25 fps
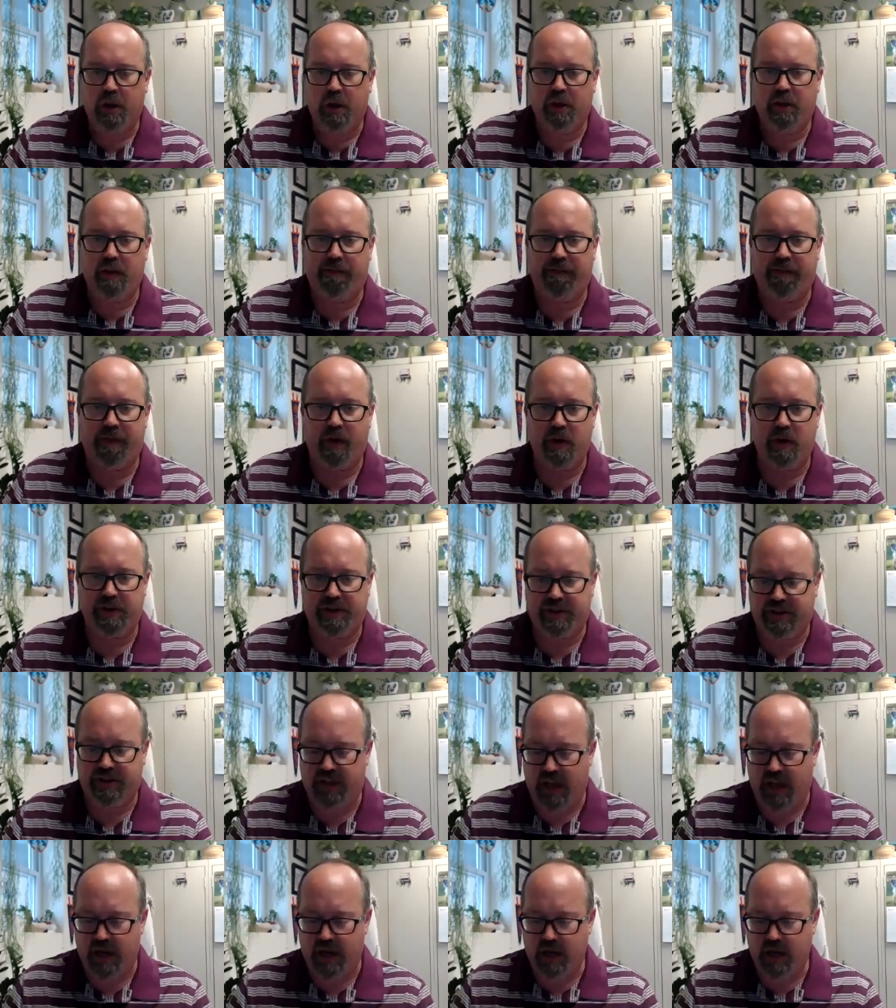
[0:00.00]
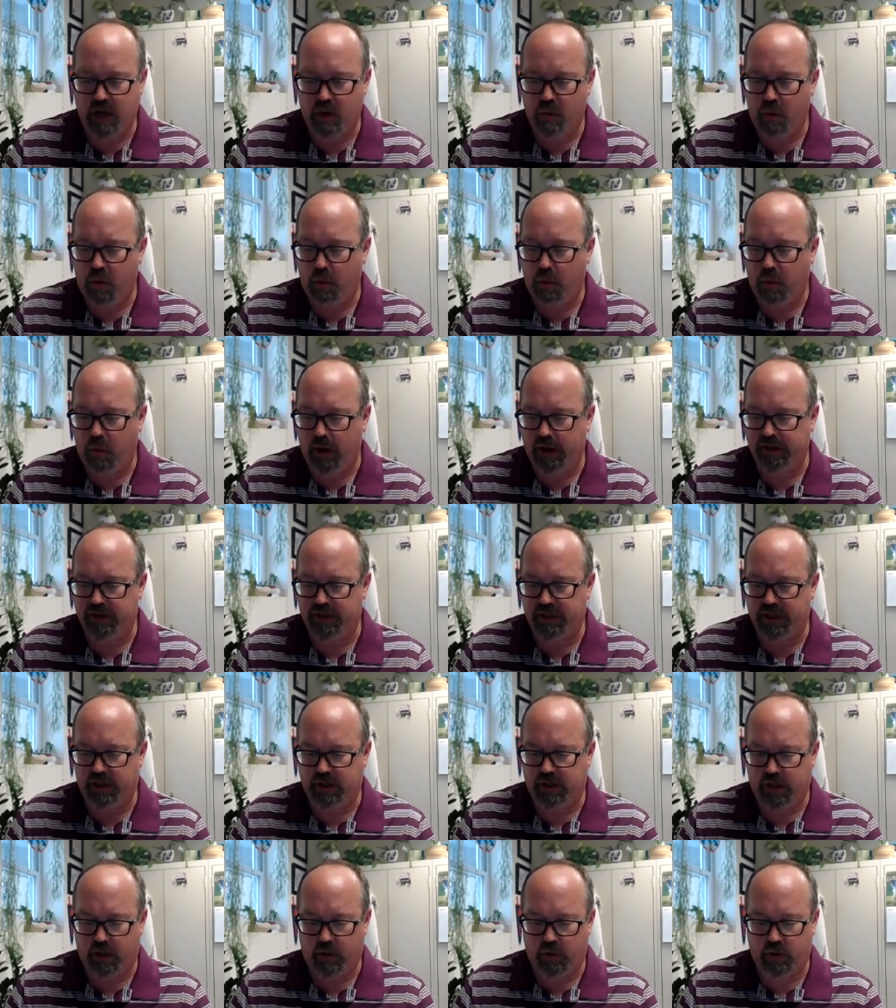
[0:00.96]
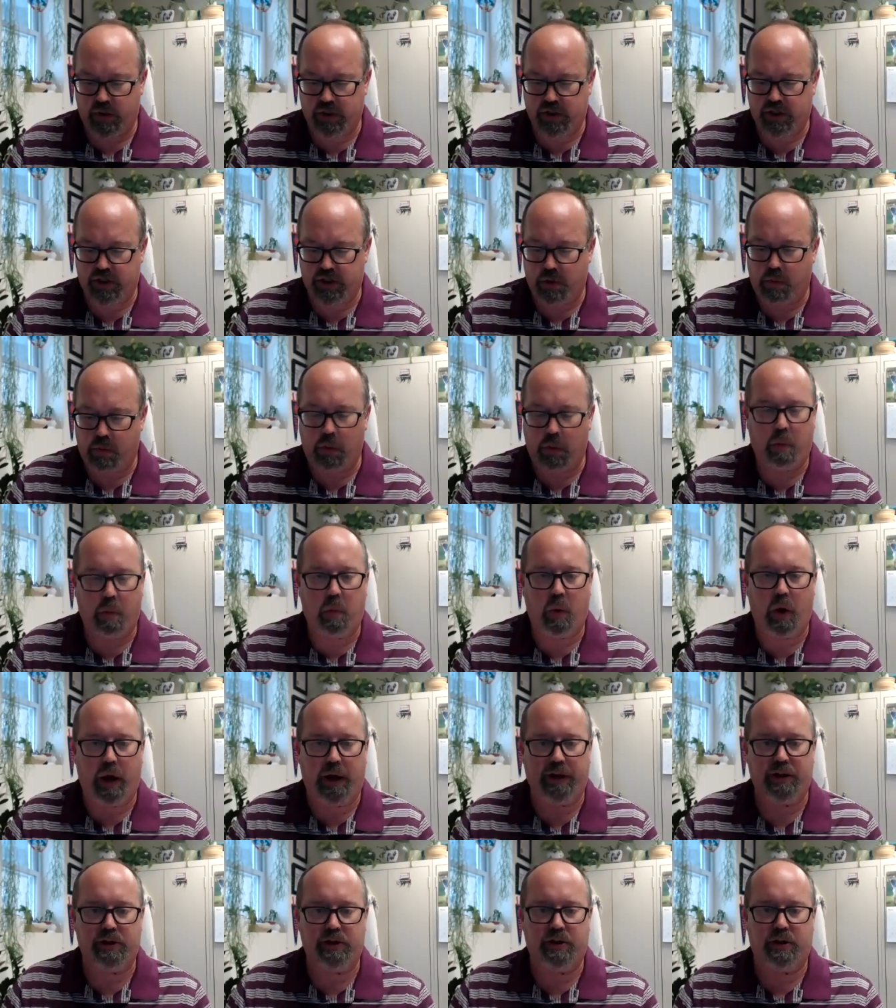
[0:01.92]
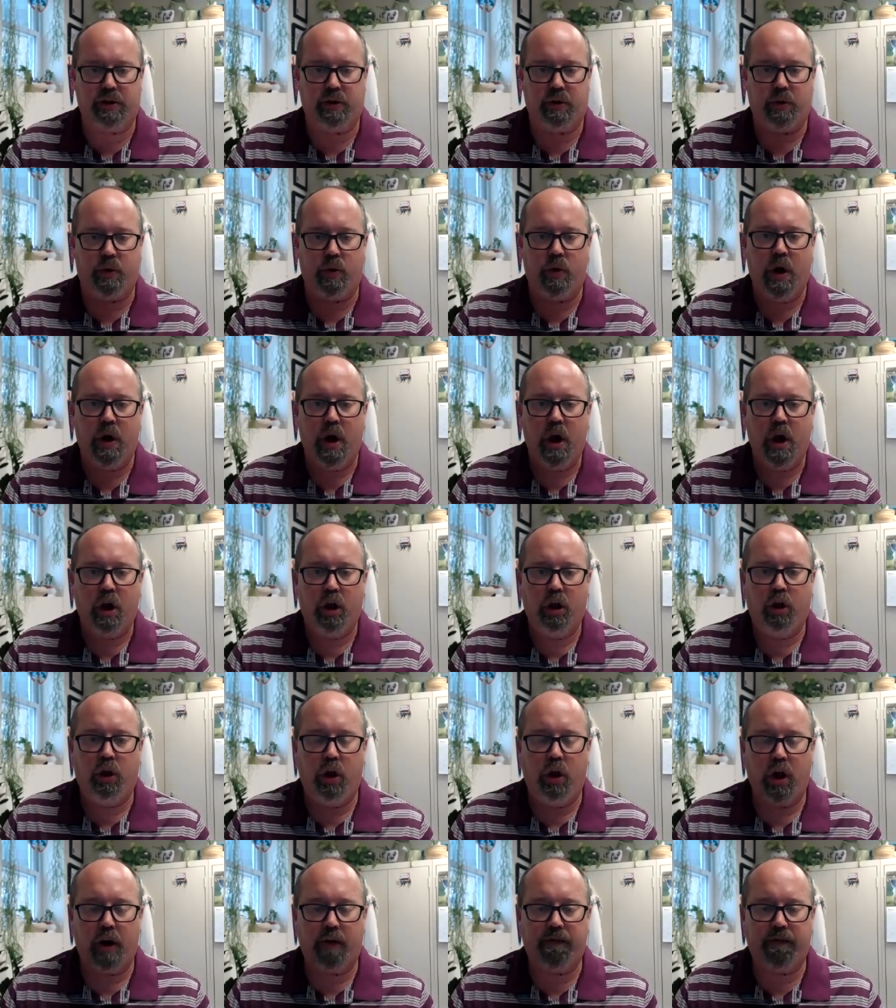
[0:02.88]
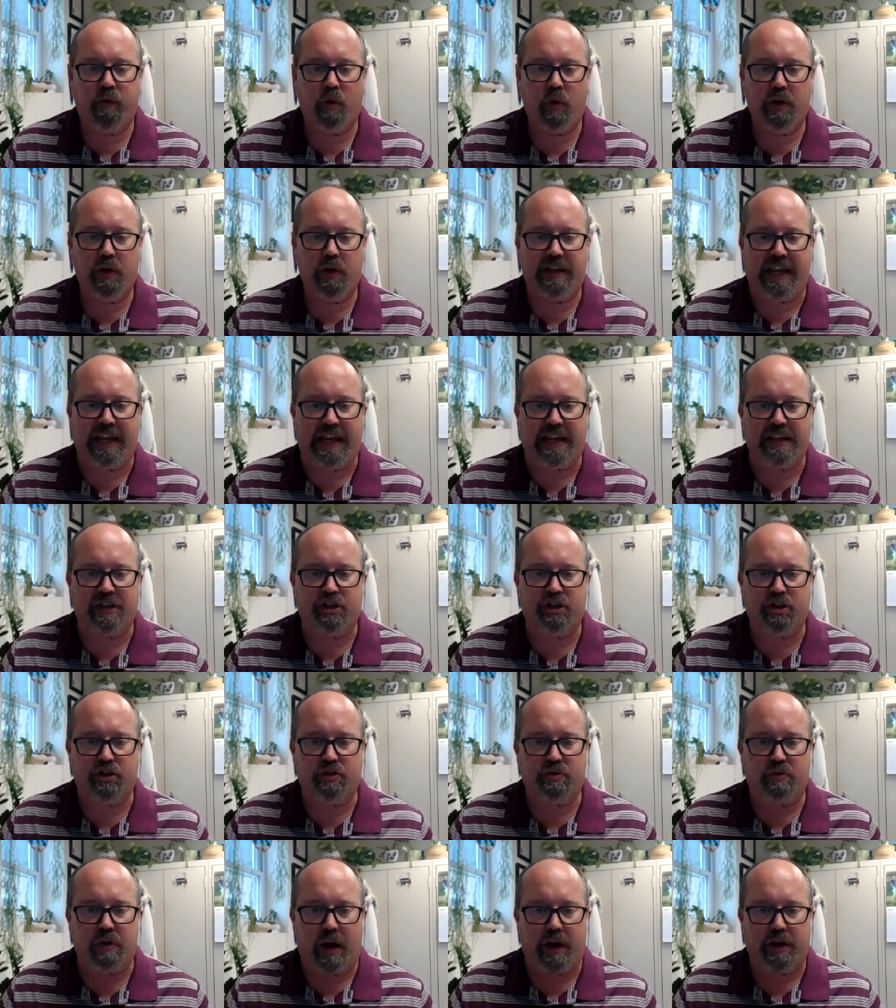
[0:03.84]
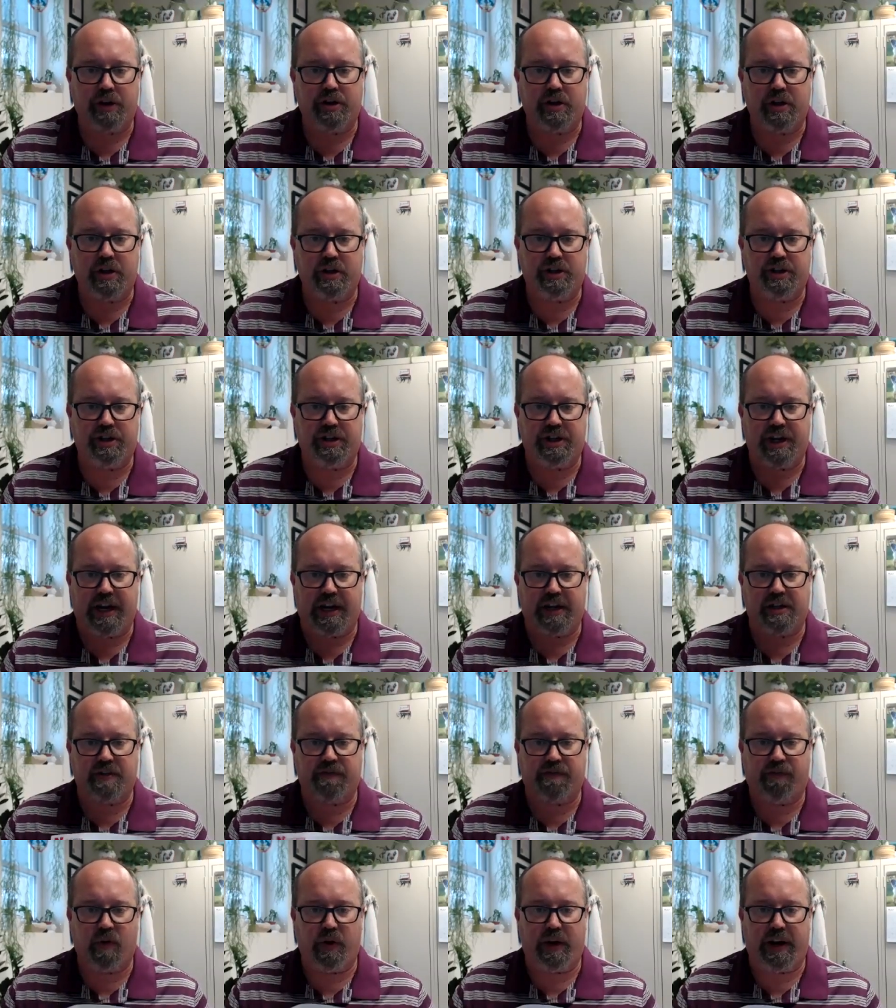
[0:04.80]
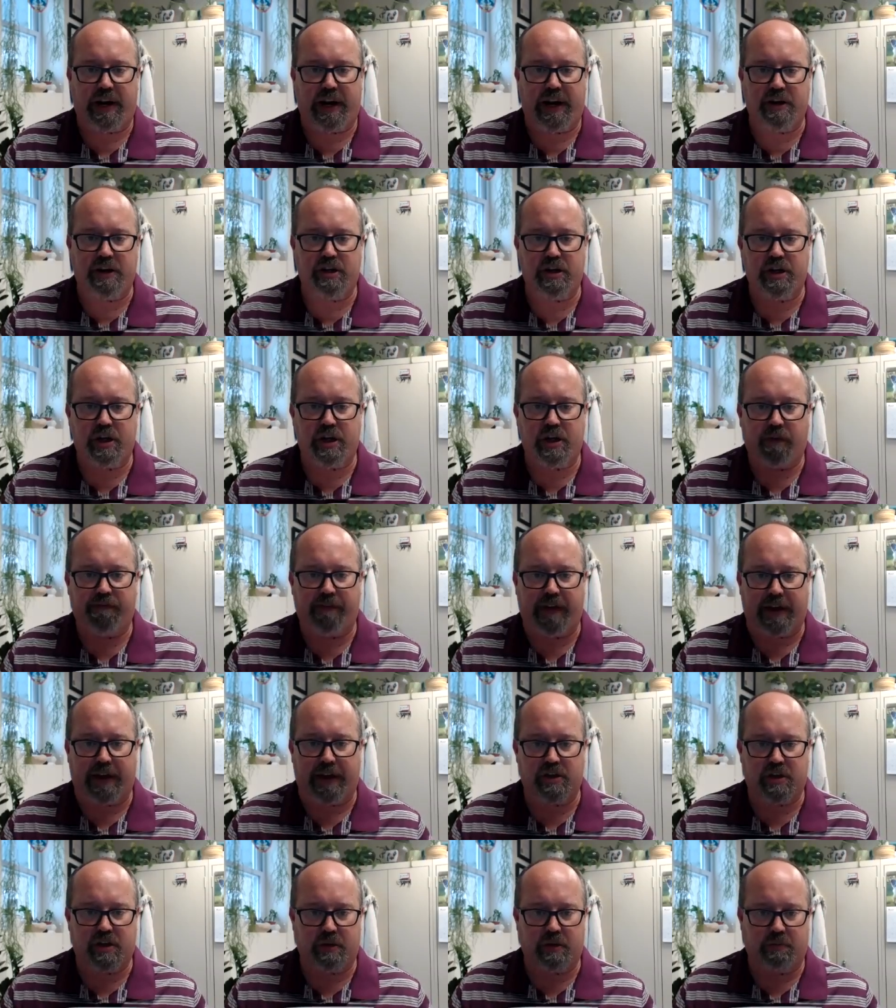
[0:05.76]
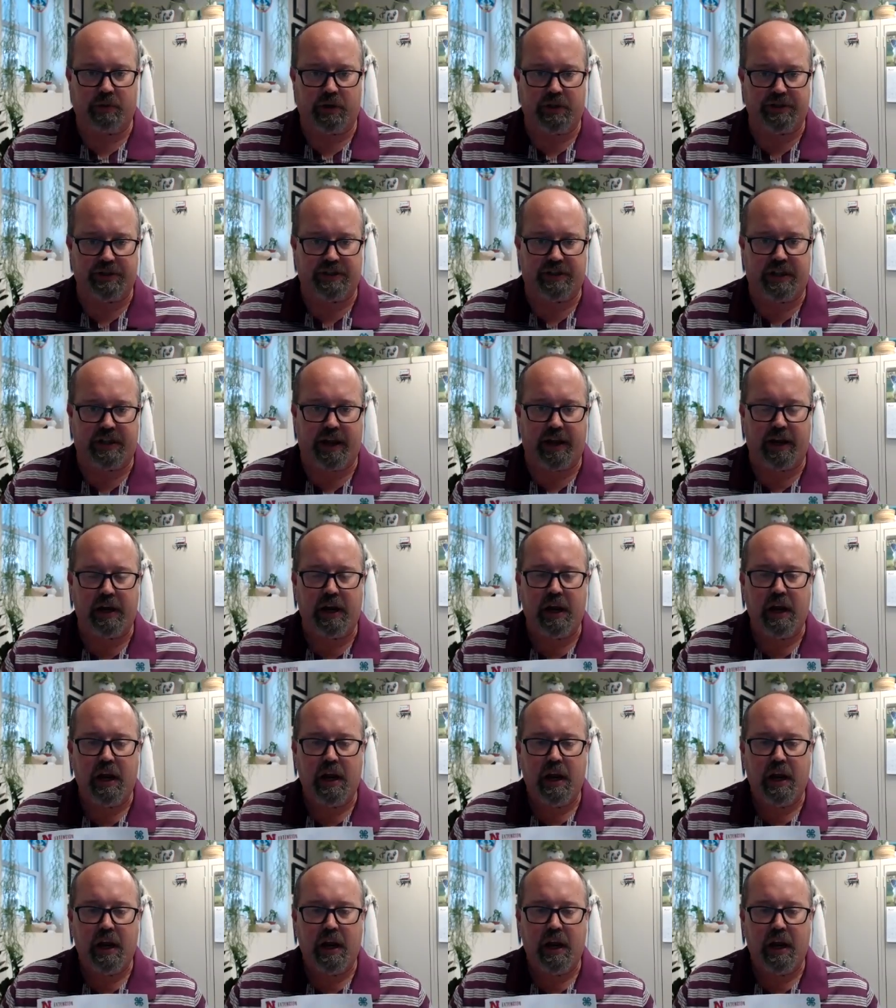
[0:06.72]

The first thing you will want to do is you will want to look for the instruction sheets for each of your vegetables that